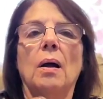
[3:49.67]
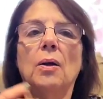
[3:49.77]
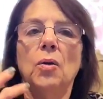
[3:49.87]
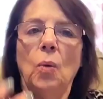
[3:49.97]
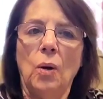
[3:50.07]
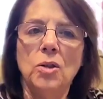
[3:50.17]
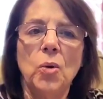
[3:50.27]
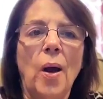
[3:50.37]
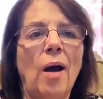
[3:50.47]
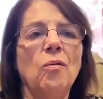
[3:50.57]
you also
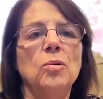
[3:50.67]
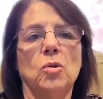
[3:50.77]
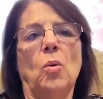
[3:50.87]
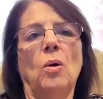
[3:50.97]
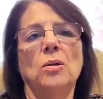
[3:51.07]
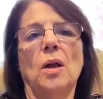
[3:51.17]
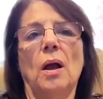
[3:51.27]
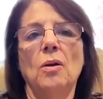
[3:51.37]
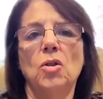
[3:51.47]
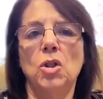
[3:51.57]
have what's called
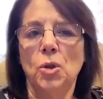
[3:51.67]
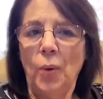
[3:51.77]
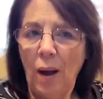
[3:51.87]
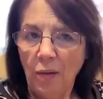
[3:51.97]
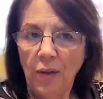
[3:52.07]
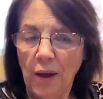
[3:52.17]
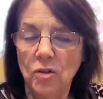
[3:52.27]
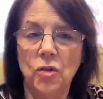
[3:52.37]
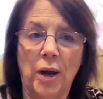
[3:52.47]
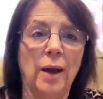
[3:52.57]
2 healthy
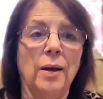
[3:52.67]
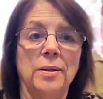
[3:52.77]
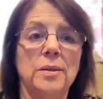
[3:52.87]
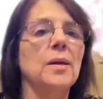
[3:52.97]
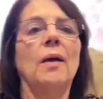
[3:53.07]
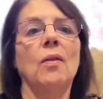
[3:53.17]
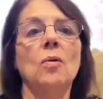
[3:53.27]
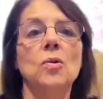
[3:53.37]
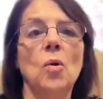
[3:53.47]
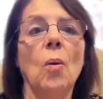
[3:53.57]
extra A's, and
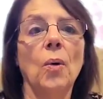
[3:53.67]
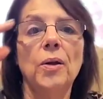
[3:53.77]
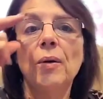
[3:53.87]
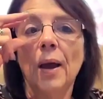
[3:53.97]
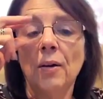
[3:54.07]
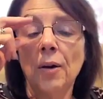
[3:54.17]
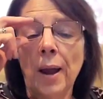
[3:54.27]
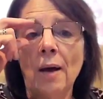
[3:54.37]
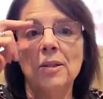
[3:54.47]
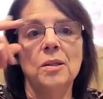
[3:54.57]
those are where you get your
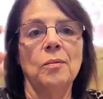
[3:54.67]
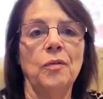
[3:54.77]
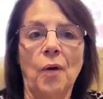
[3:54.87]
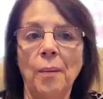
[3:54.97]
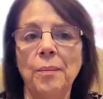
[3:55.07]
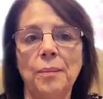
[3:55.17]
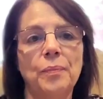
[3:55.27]
calcium from.